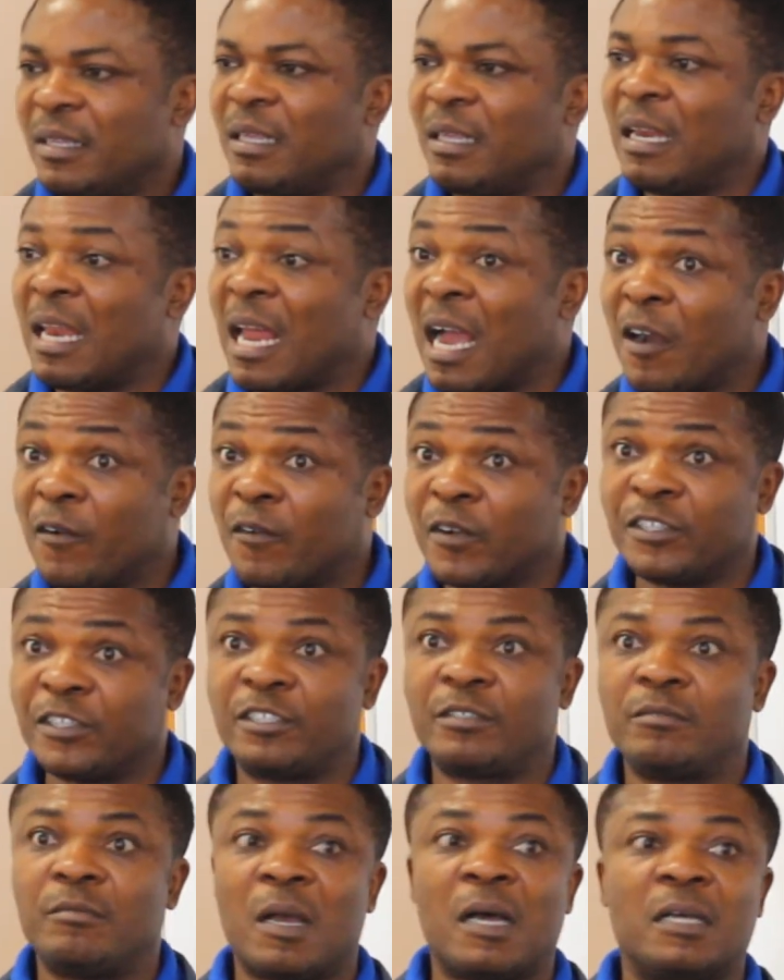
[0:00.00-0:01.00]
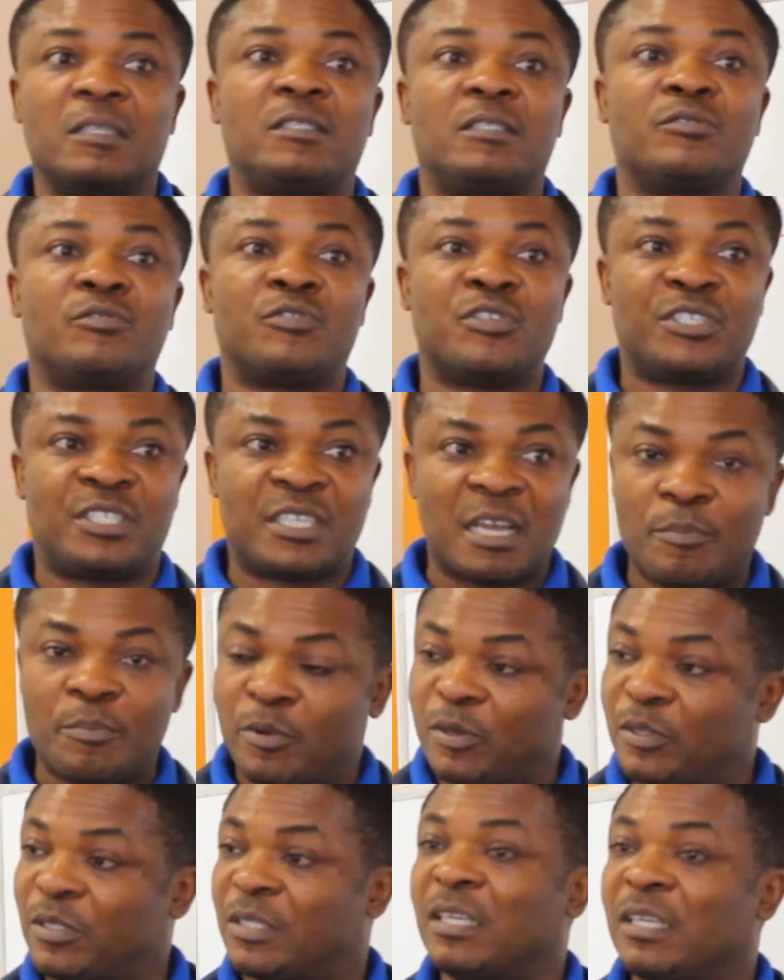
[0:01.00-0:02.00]
The language that
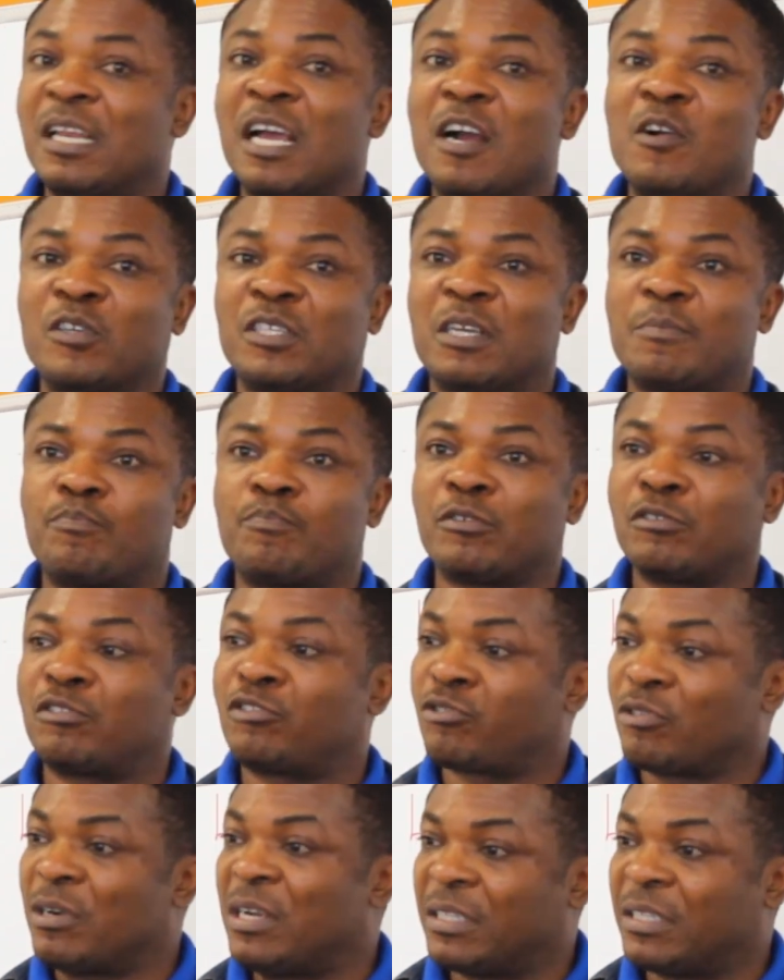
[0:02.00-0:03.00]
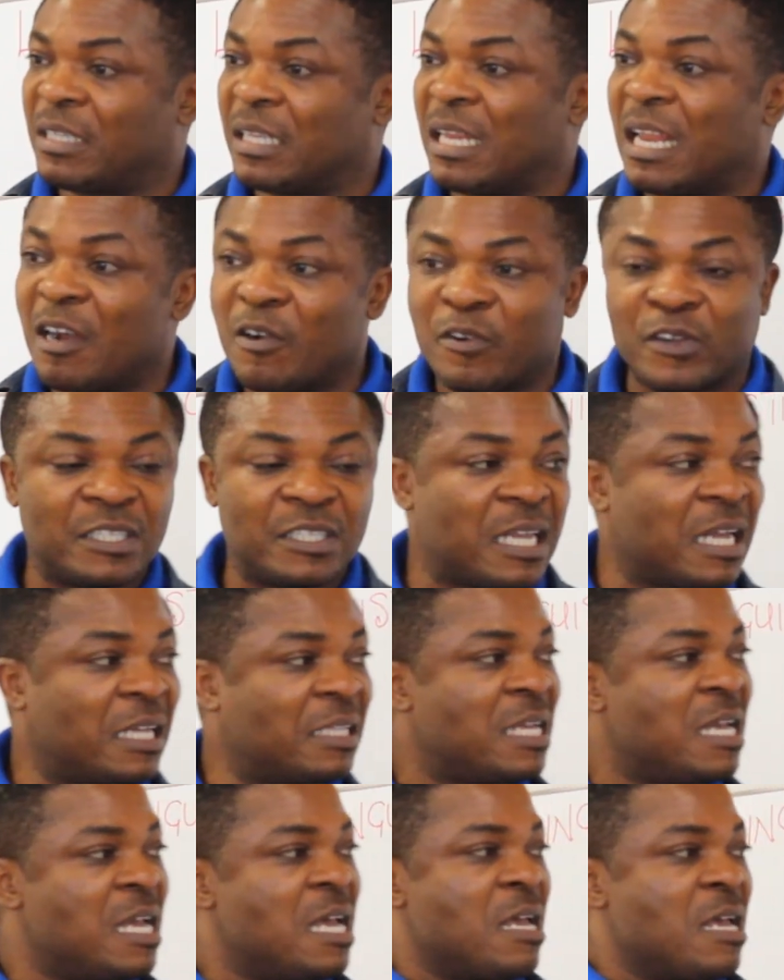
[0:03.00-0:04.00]
resembles, the language that portrays, the language
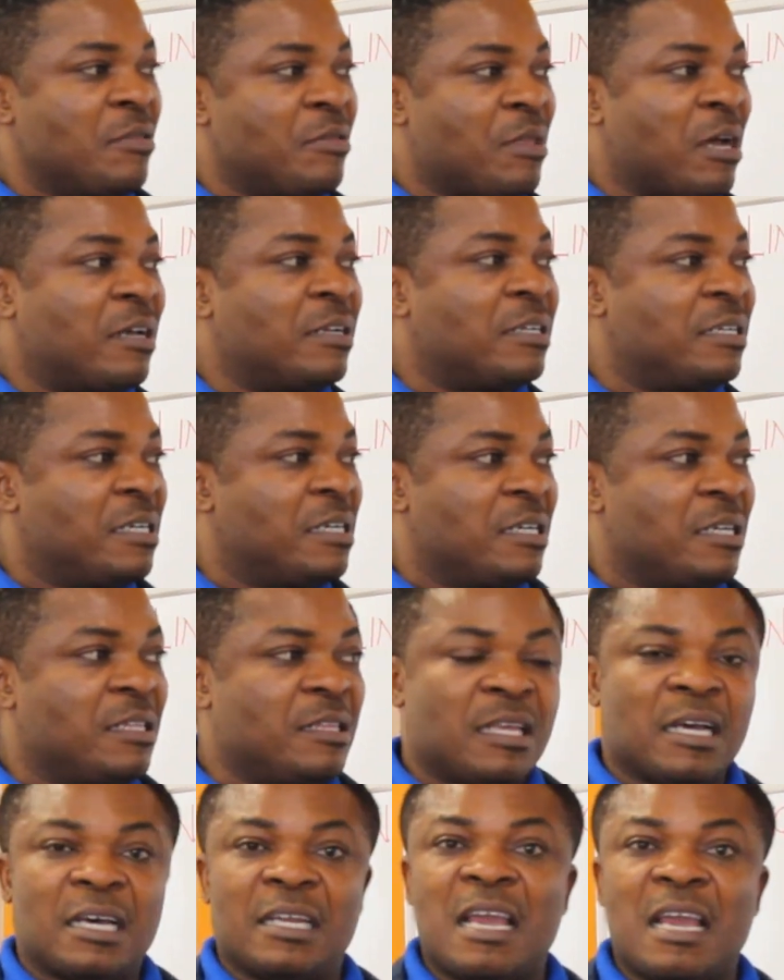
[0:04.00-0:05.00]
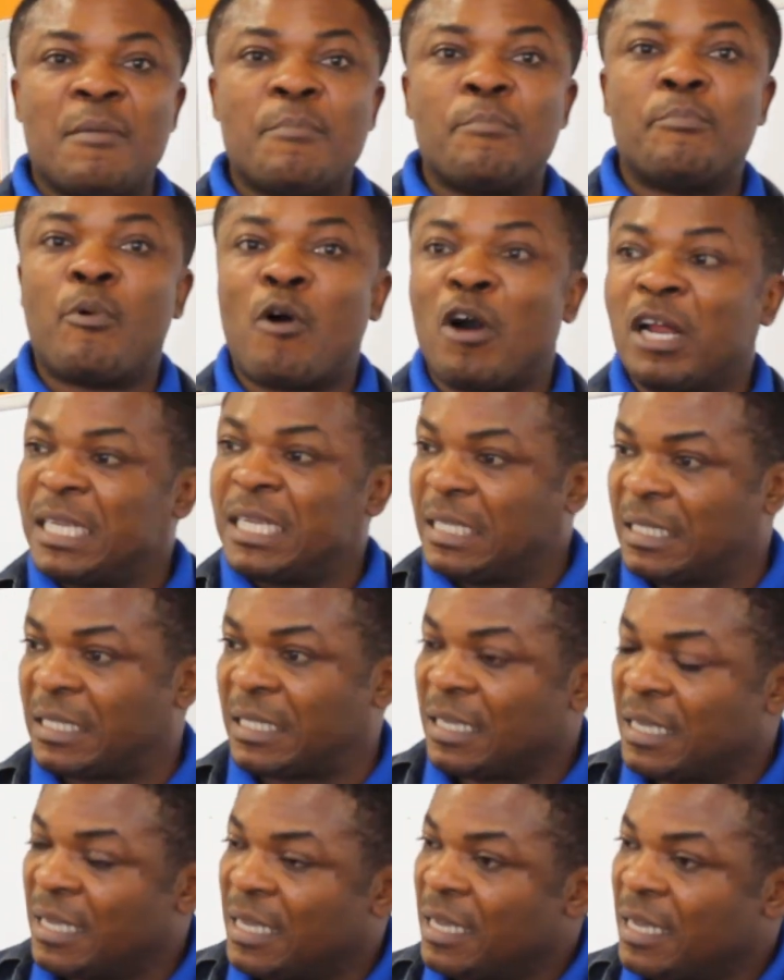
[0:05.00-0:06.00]
that
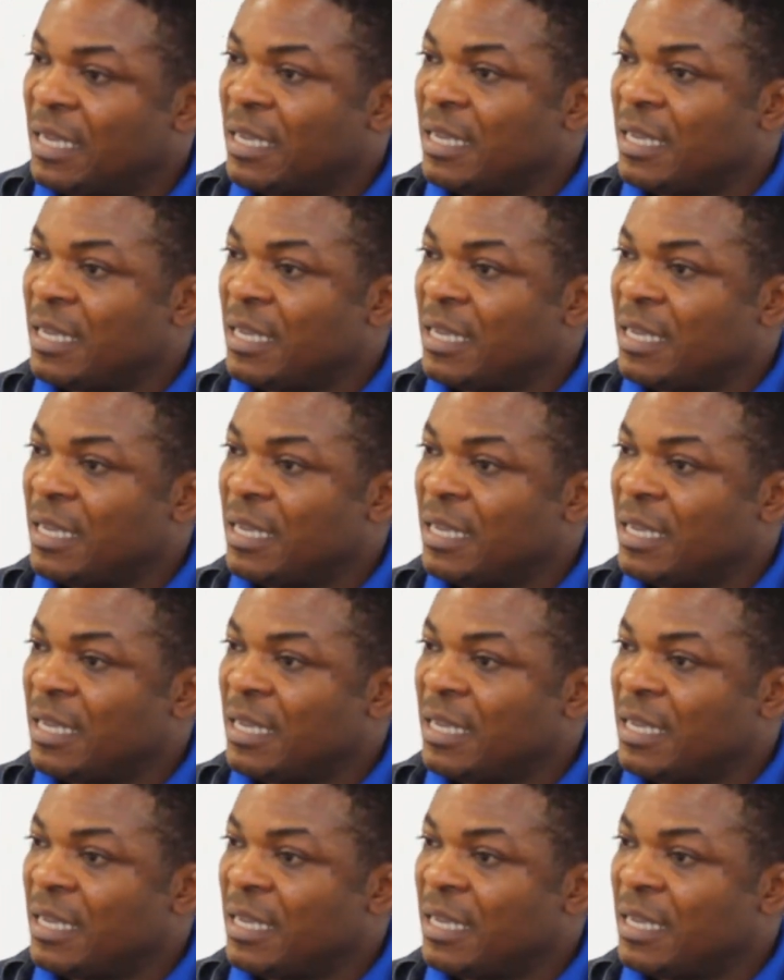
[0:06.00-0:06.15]
embodies